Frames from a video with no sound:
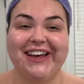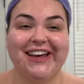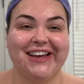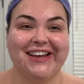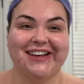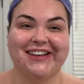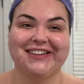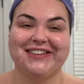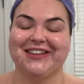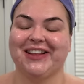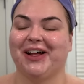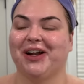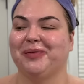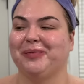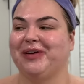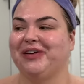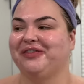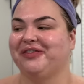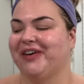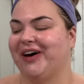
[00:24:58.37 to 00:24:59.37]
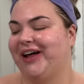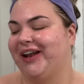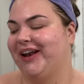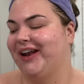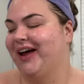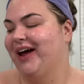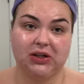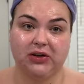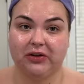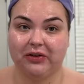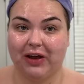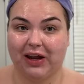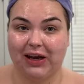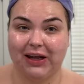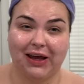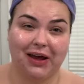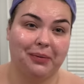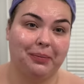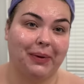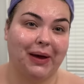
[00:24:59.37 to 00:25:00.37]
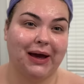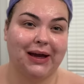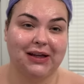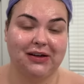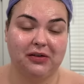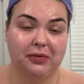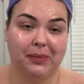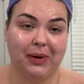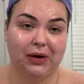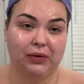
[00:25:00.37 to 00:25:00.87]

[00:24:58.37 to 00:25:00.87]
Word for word: so that'll be fun. Just kind of get back into my